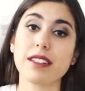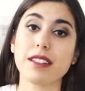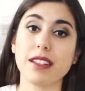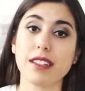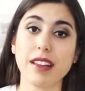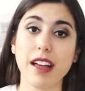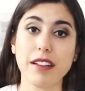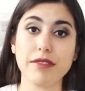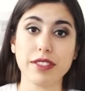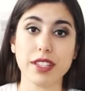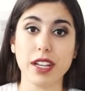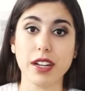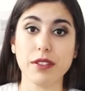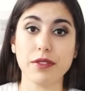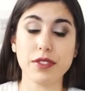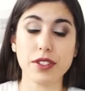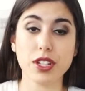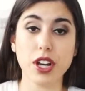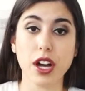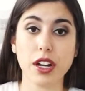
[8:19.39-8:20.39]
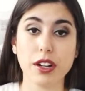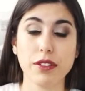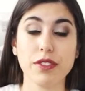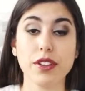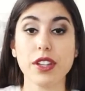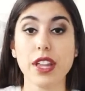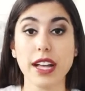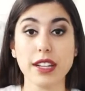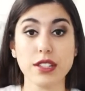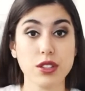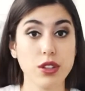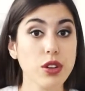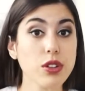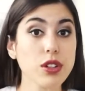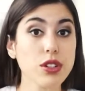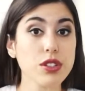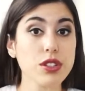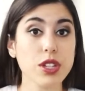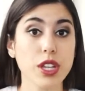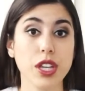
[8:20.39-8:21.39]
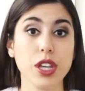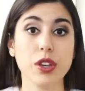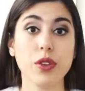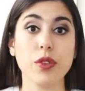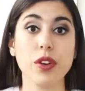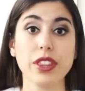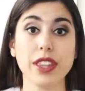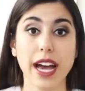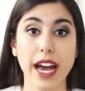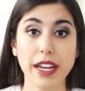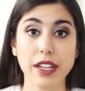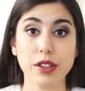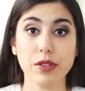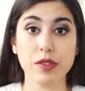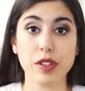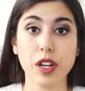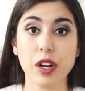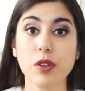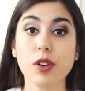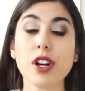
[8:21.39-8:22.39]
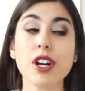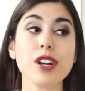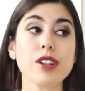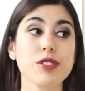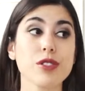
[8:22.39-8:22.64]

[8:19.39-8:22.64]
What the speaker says: to a lifestyle photographer that's local to you, that you know.